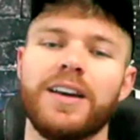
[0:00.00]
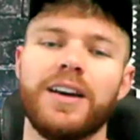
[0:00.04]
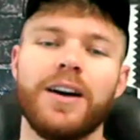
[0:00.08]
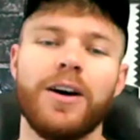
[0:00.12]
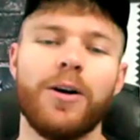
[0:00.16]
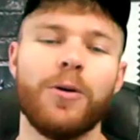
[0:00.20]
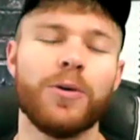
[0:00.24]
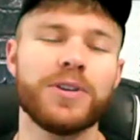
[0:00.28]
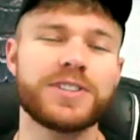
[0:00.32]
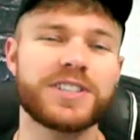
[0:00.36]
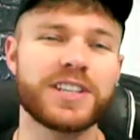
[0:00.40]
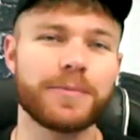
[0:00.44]

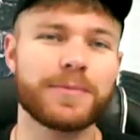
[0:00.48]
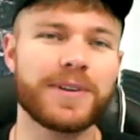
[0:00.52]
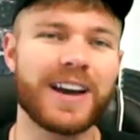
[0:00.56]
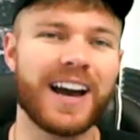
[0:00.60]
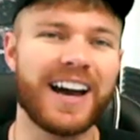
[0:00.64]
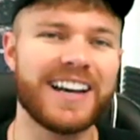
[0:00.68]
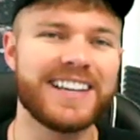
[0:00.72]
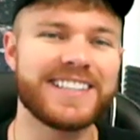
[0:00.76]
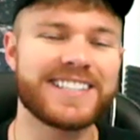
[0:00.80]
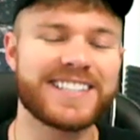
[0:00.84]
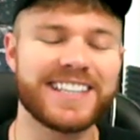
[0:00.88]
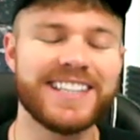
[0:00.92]
What's up,
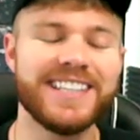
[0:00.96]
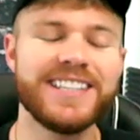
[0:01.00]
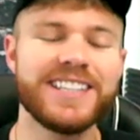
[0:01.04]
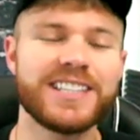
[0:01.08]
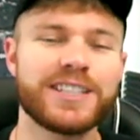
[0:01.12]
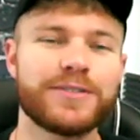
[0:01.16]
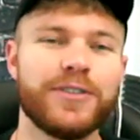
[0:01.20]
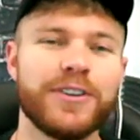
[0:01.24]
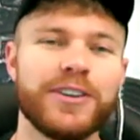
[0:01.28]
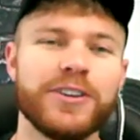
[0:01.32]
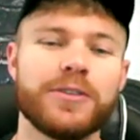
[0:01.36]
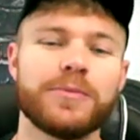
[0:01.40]
guys? In
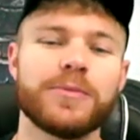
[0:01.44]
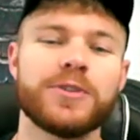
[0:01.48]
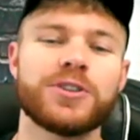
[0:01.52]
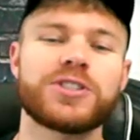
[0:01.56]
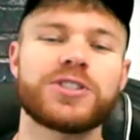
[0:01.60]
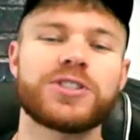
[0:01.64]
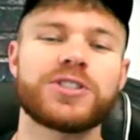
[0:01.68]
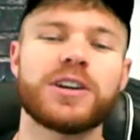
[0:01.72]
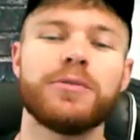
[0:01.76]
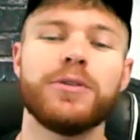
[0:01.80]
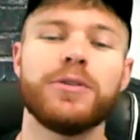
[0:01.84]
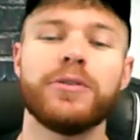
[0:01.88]
this video, I'm going to
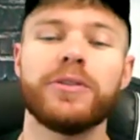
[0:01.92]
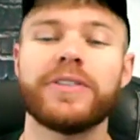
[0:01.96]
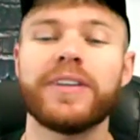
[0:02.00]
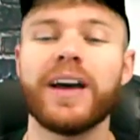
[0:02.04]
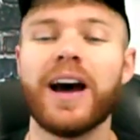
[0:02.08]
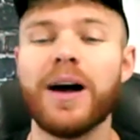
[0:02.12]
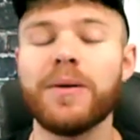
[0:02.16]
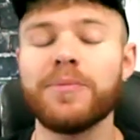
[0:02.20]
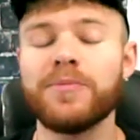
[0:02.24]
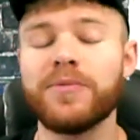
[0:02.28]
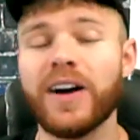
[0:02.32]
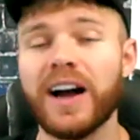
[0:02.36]
share with you the
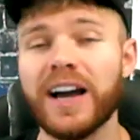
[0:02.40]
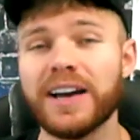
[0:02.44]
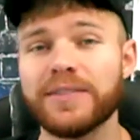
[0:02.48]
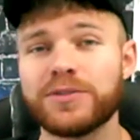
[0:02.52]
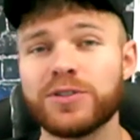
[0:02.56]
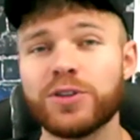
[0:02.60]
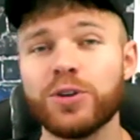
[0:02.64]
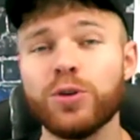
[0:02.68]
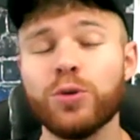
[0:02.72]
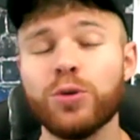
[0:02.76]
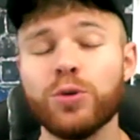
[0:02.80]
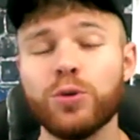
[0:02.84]
top five
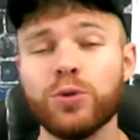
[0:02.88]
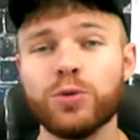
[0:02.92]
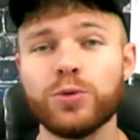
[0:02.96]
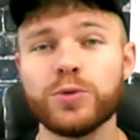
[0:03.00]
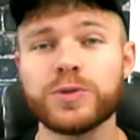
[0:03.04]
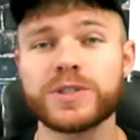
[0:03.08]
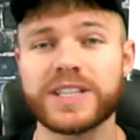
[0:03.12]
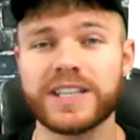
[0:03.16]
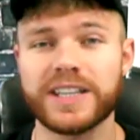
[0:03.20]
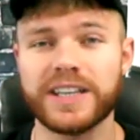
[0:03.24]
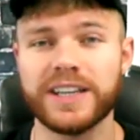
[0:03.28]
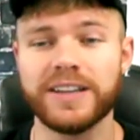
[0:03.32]

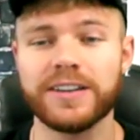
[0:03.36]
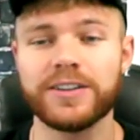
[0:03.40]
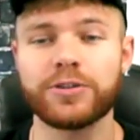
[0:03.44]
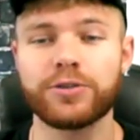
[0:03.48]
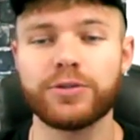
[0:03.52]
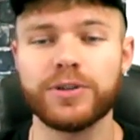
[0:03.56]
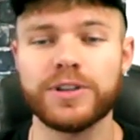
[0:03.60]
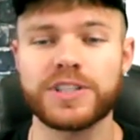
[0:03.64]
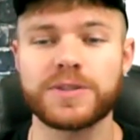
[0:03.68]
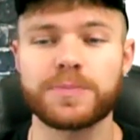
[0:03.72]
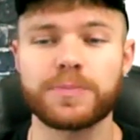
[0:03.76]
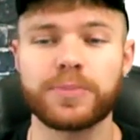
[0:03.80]
tools to
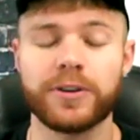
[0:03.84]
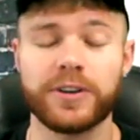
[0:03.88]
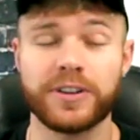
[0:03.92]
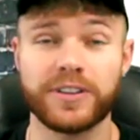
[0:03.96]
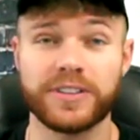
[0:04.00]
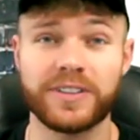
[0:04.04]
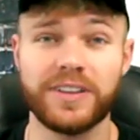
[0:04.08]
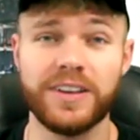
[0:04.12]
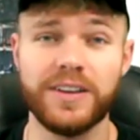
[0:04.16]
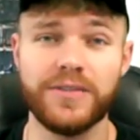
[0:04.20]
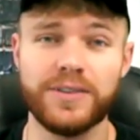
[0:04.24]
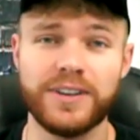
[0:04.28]
increase
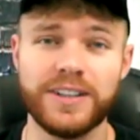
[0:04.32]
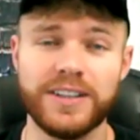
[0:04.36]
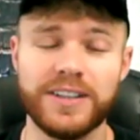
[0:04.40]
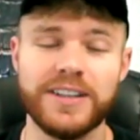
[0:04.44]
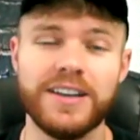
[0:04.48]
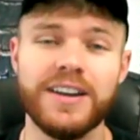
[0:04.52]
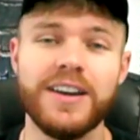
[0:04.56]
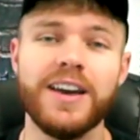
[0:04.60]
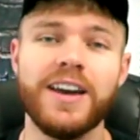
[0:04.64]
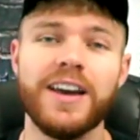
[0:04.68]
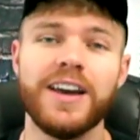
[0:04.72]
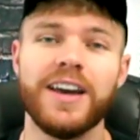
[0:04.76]

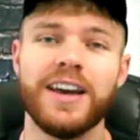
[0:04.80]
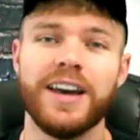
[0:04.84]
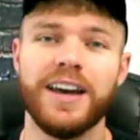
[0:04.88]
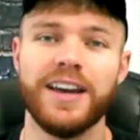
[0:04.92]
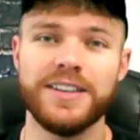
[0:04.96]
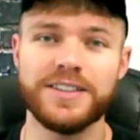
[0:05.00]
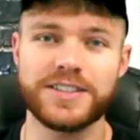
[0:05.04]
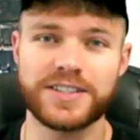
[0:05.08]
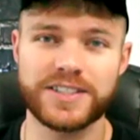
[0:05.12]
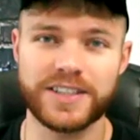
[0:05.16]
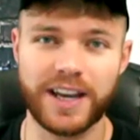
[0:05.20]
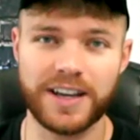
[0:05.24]
productivity
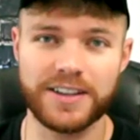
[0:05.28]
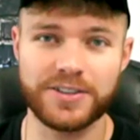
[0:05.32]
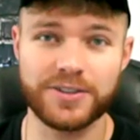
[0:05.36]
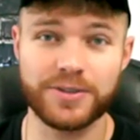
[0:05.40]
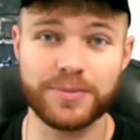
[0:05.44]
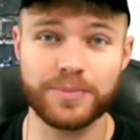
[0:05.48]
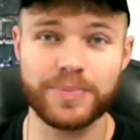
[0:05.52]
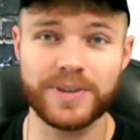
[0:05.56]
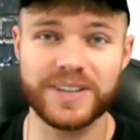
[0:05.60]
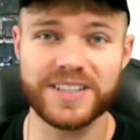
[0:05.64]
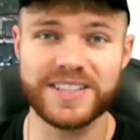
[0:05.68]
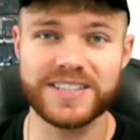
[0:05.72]
inside your
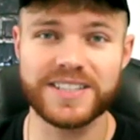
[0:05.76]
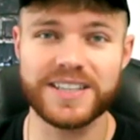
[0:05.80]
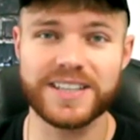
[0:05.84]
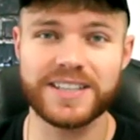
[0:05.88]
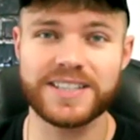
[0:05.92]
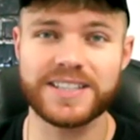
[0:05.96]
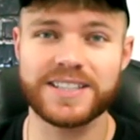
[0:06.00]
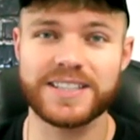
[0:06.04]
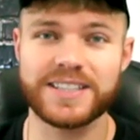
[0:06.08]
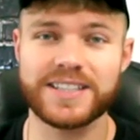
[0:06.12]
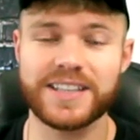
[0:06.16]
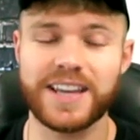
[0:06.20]

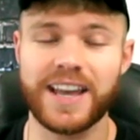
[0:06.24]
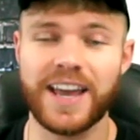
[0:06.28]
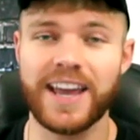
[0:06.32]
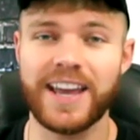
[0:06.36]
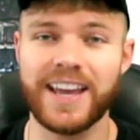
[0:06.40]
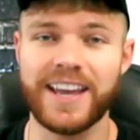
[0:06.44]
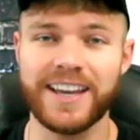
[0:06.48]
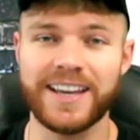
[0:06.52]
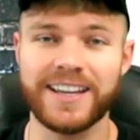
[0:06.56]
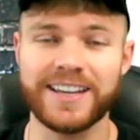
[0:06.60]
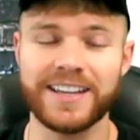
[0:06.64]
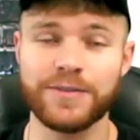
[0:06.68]
business.
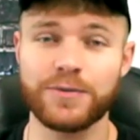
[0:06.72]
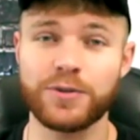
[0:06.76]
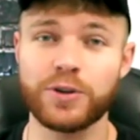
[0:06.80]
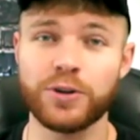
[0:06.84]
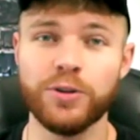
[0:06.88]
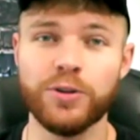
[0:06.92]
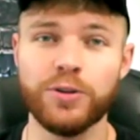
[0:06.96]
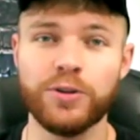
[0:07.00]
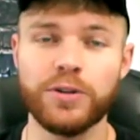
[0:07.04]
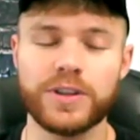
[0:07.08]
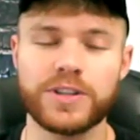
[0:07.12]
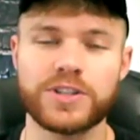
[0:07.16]
And if you're
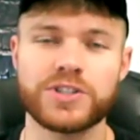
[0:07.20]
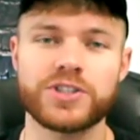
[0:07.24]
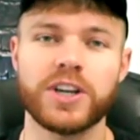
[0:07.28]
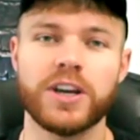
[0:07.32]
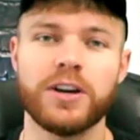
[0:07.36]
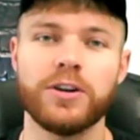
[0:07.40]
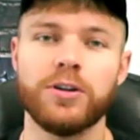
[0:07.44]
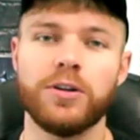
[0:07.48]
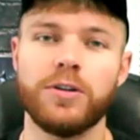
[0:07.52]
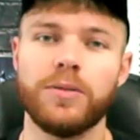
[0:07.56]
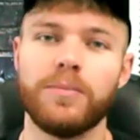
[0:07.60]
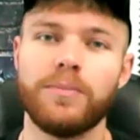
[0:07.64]
new to this
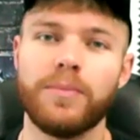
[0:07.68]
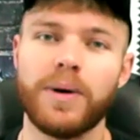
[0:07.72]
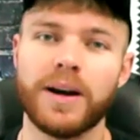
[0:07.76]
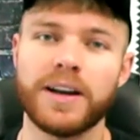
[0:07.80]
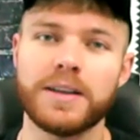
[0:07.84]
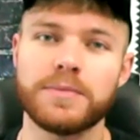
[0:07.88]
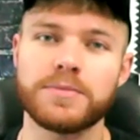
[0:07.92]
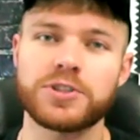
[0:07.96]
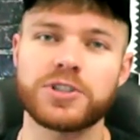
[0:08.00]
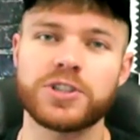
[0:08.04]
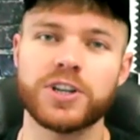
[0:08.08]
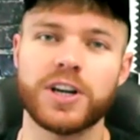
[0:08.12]
channel, my
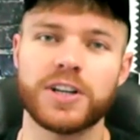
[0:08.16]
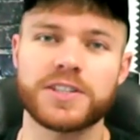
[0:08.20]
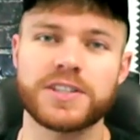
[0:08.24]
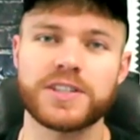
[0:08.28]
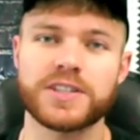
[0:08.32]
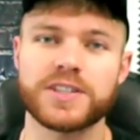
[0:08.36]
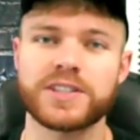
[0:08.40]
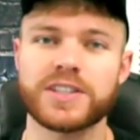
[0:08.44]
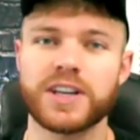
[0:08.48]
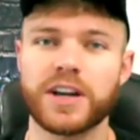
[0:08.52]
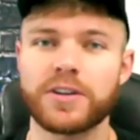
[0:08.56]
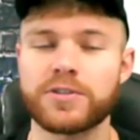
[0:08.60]
name is Justin
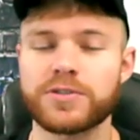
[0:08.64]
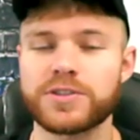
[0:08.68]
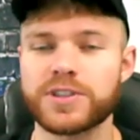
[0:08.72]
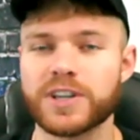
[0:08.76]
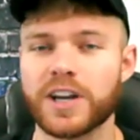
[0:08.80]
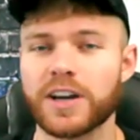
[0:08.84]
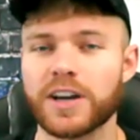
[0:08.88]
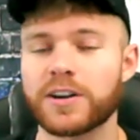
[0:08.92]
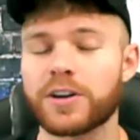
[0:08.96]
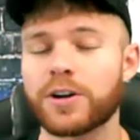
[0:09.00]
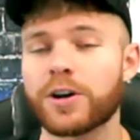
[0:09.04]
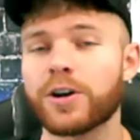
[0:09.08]
Saunders.
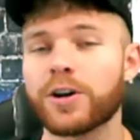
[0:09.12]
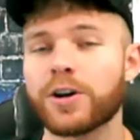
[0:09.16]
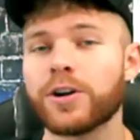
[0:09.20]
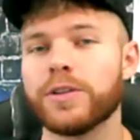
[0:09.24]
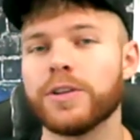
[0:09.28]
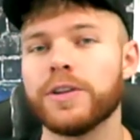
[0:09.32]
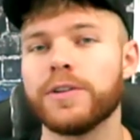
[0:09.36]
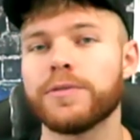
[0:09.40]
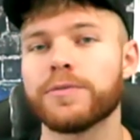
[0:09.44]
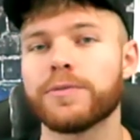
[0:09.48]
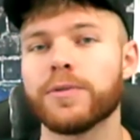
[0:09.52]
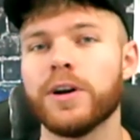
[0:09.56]
I
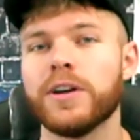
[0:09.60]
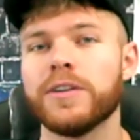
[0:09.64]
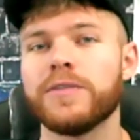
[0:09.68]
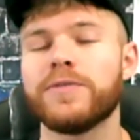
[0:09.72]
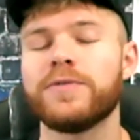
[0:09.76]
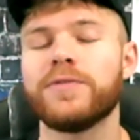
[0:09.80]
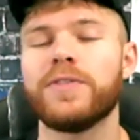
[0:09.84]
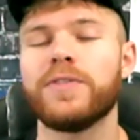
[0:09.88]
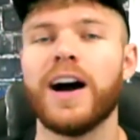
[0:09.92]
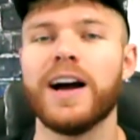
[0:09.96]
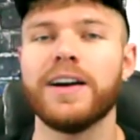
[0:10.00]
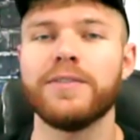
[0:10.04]
currently run
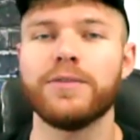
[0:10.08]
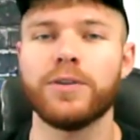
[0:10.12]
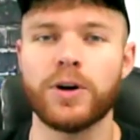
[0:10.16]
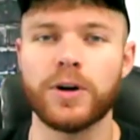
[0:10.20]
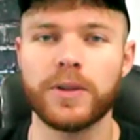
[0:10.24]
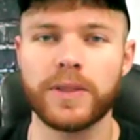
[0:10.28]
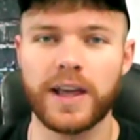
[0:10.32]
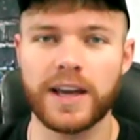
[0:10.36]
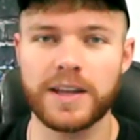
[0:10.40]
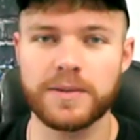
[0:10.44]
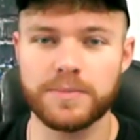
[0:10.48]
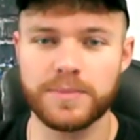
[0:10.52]
five
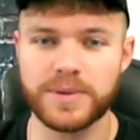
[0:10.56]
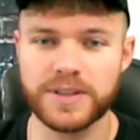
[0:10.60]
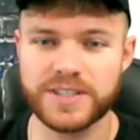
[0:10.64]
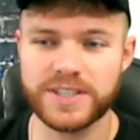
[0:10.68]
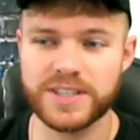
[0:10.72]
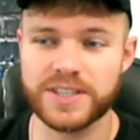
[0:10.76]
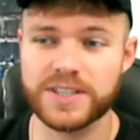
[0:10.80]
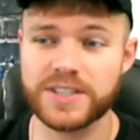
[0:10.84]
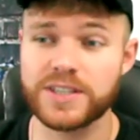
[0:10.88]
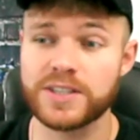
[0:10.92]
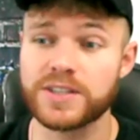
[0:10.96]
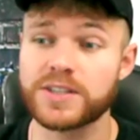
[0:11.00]
online
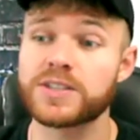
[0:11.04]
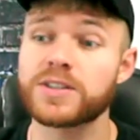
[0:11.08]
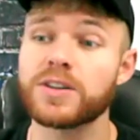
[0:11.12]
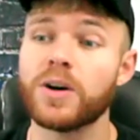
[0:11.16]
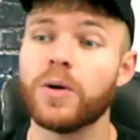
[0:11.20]
businesses.